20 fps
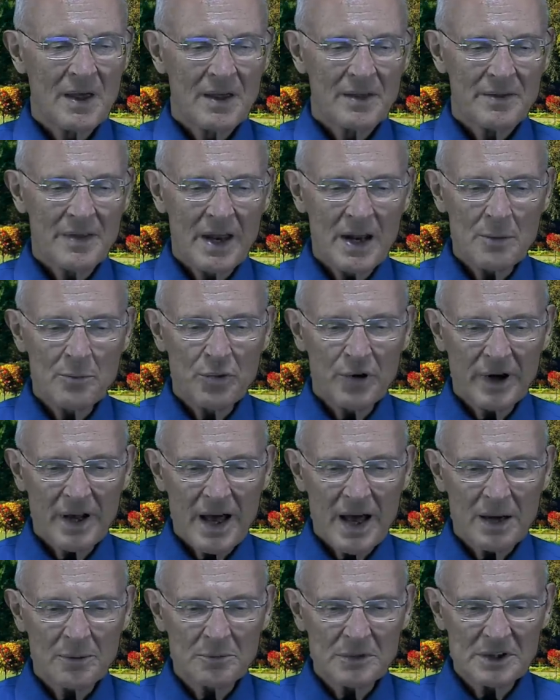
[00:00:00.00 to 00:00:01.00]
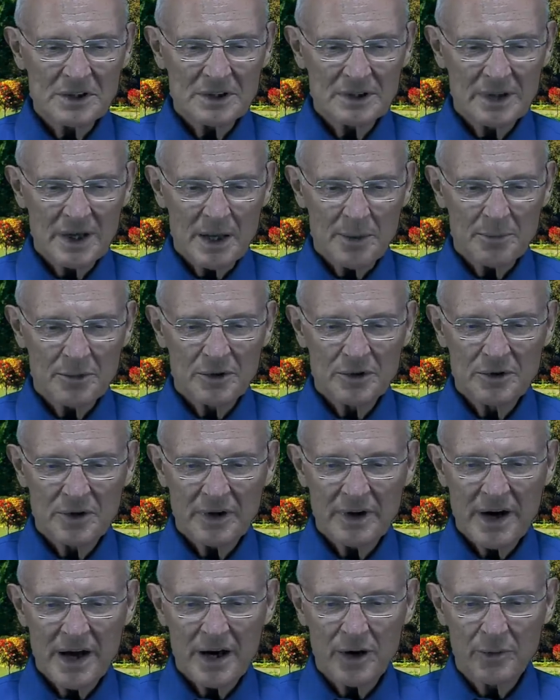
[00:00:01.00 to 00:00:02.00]
Then he put Adam to sleep,
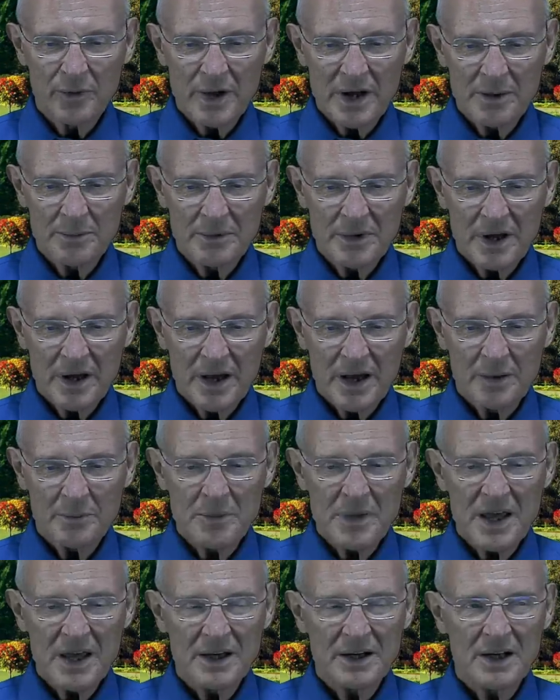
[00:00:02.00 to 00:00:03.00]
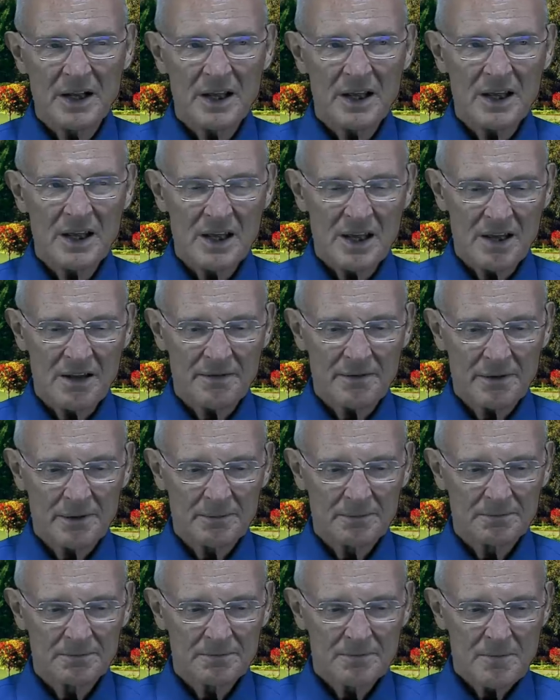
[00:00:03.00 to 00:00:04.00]
took out a rib, and made Eve.
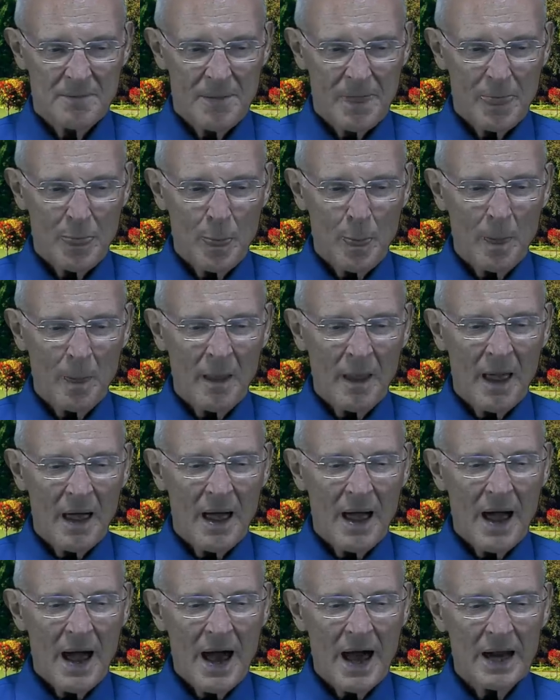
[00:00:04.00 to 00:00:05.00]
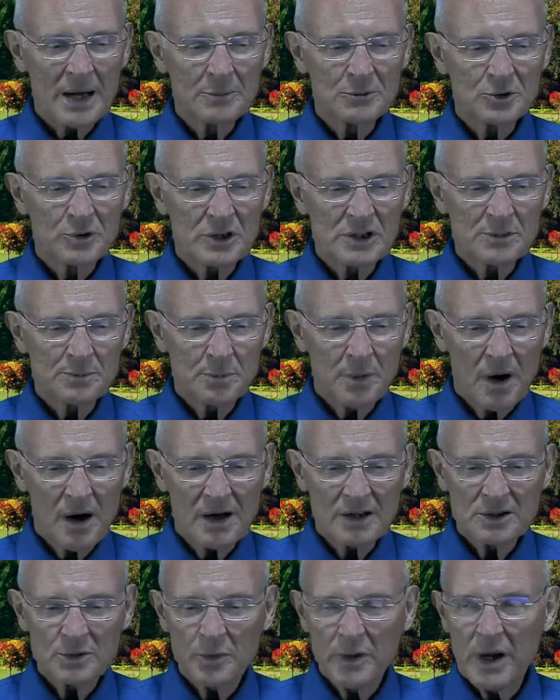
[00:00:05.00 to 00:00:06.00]
Adam's
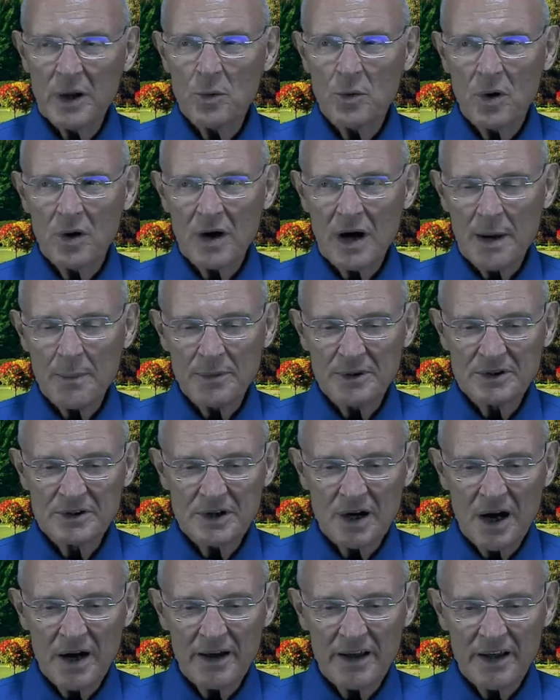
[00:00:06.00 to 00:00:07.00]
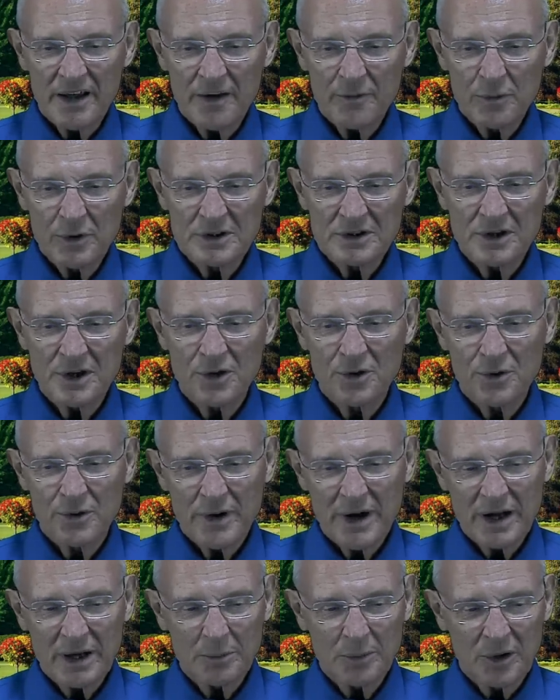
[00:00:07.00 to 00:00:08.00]
response when he woke up and saw Eve was
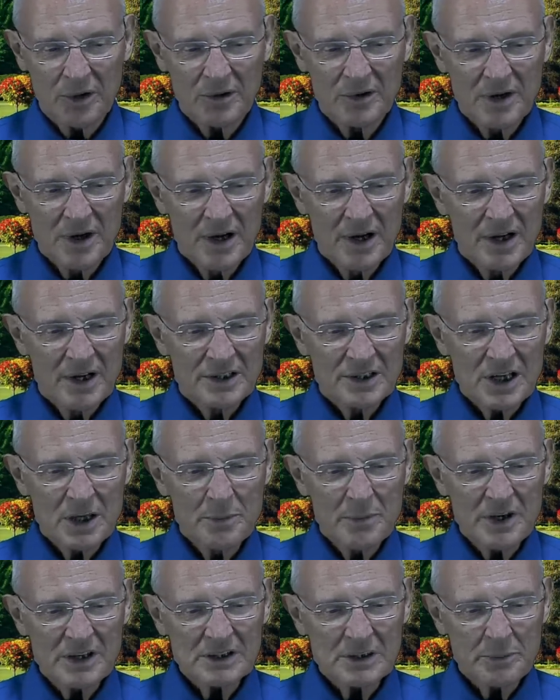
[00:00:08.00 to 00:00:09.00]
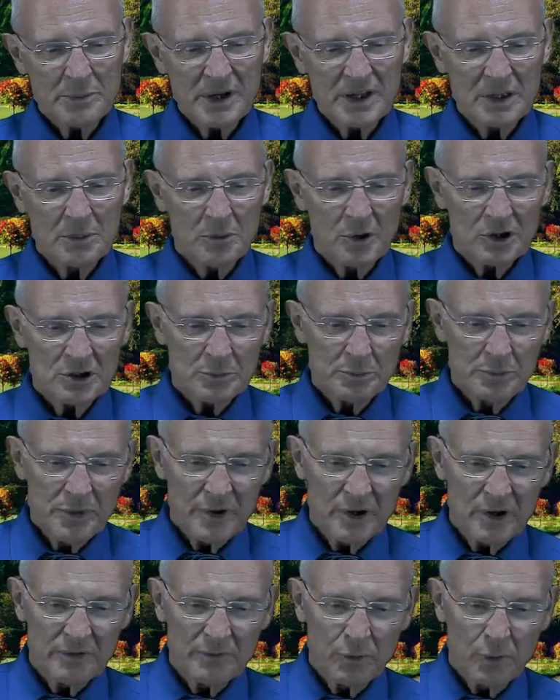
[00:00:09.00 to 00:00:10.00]
incredible. She must have been the most
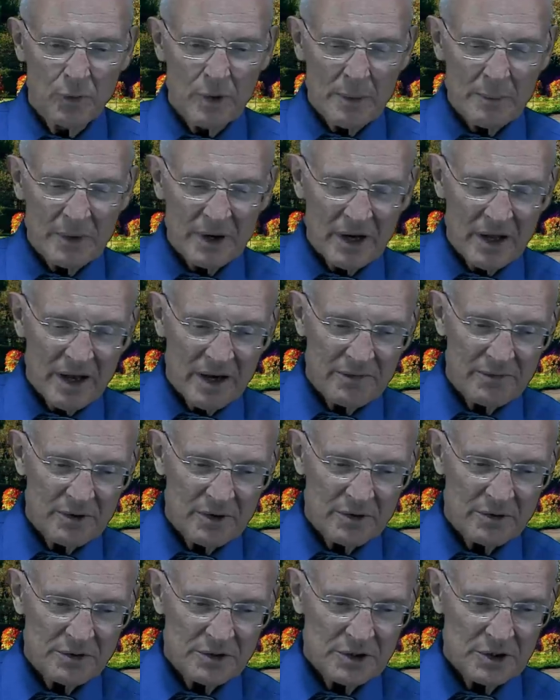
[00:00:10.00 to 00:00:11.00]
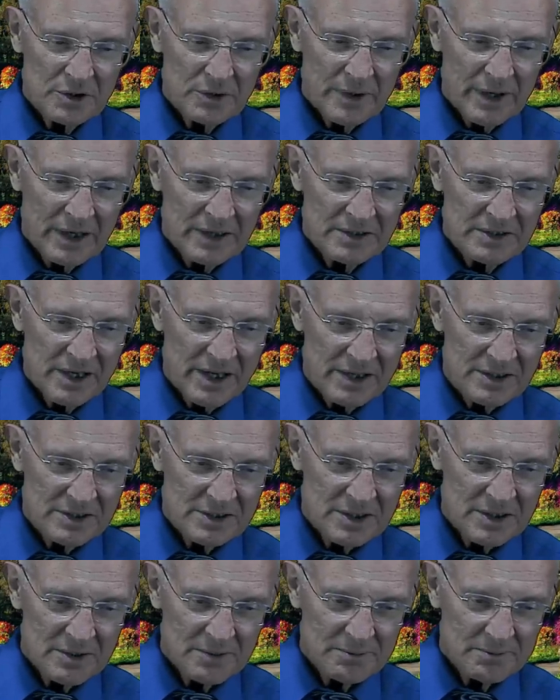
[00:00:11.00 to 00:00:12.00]
beautiful woman ever to
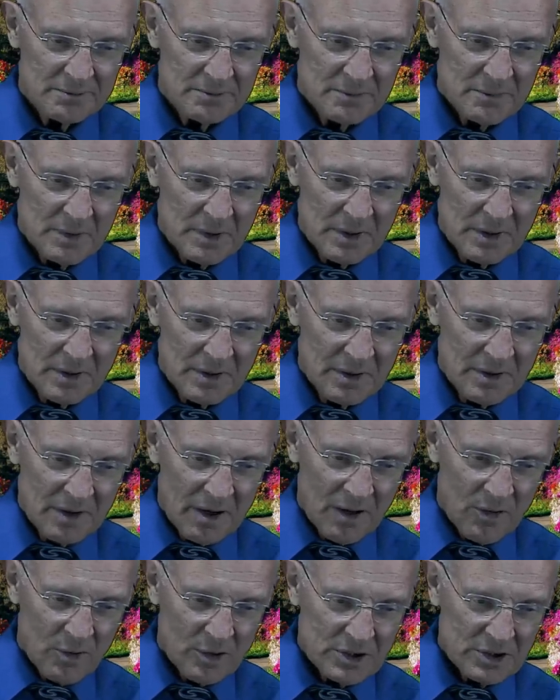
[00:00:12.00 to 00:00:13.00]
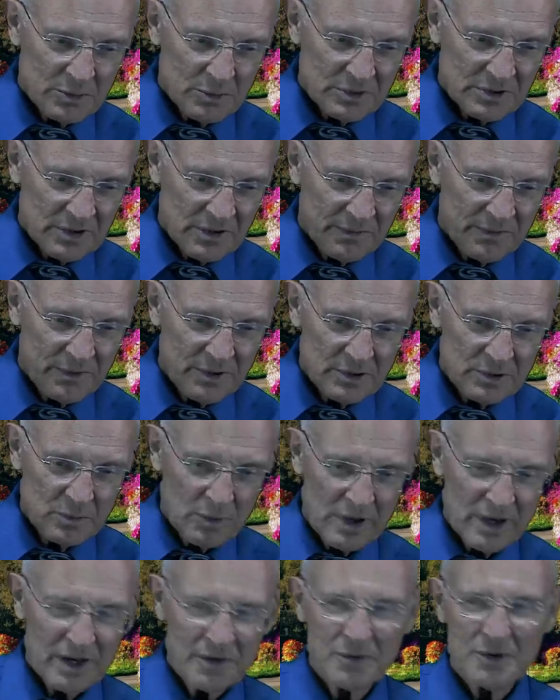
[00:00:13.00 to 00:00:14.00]
exist. Of course, she was the first
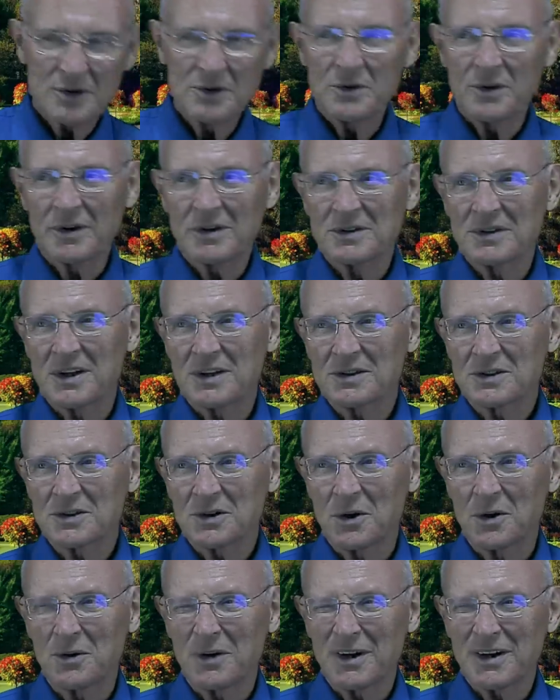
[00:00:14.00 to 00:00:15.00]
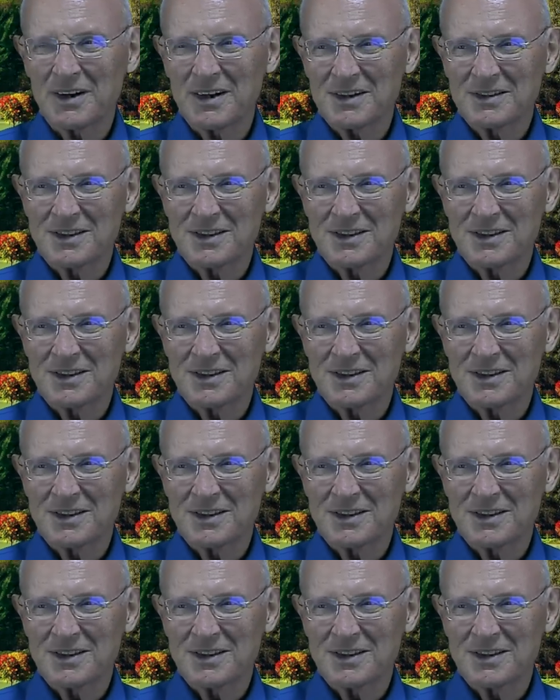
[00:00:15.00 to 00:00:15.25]
one ever to exist, so I guess.